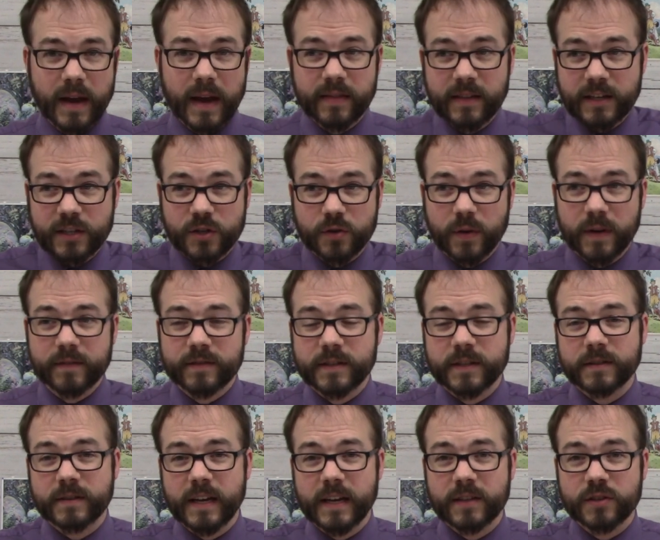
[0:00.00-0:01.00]
And these grief
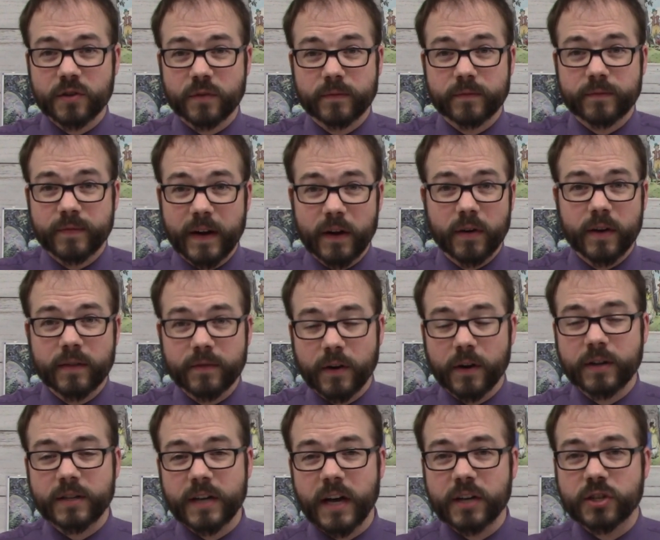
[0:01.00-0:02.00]
scenes are very,
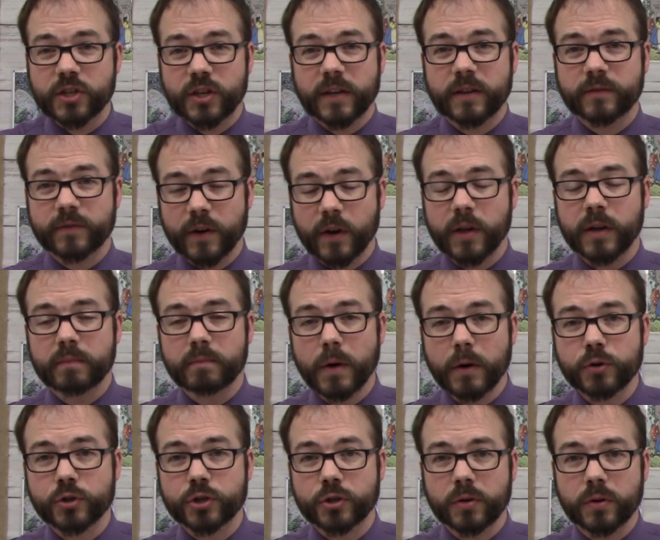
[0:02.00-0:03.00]
very touching and very
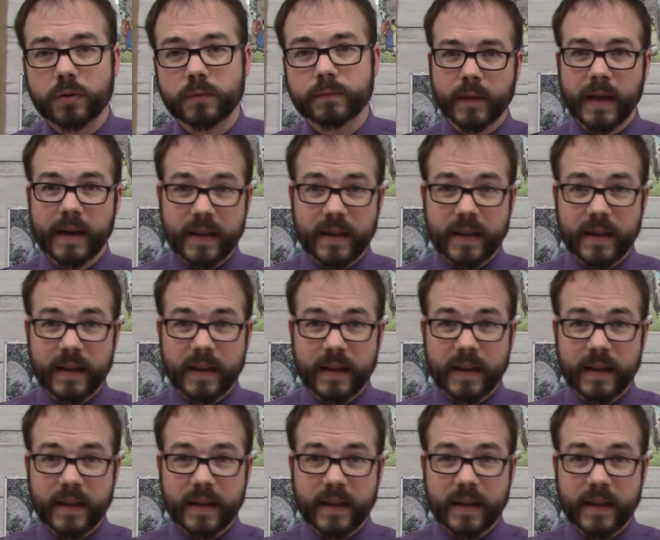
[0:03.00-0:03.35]
emotional.